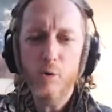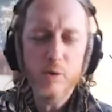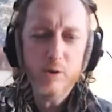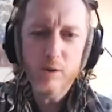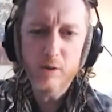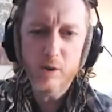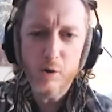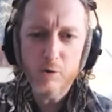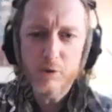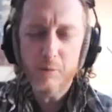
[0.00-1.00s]
to you
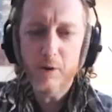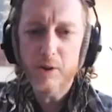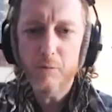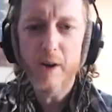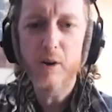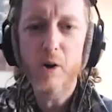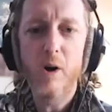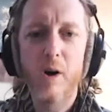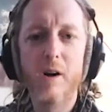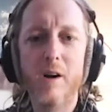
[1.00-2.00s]
go somewhere you rent a
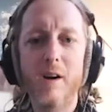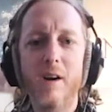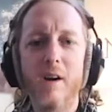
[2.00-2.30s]
car